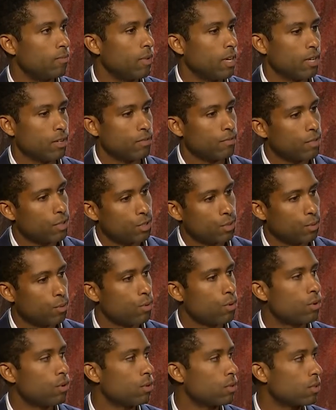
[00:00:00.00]

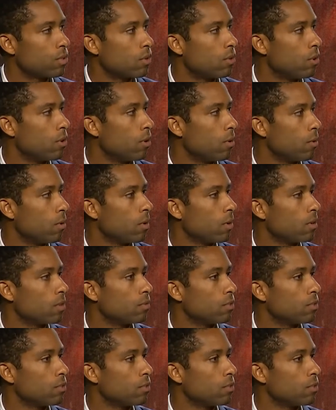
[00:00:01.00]
individuals or